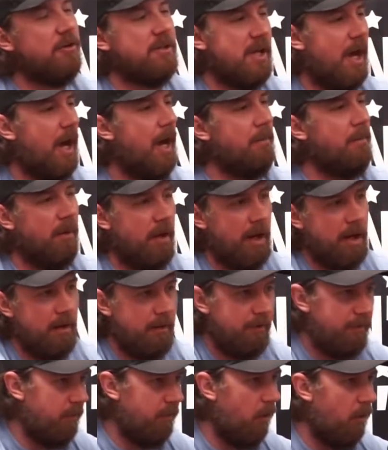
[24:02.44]
timeline
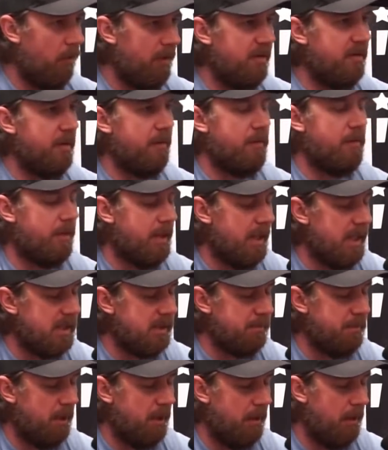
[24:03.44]
of all these different
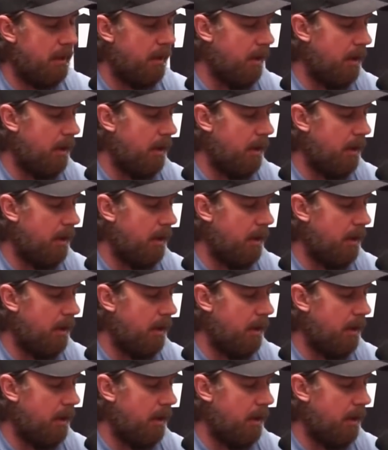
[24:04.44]
things, but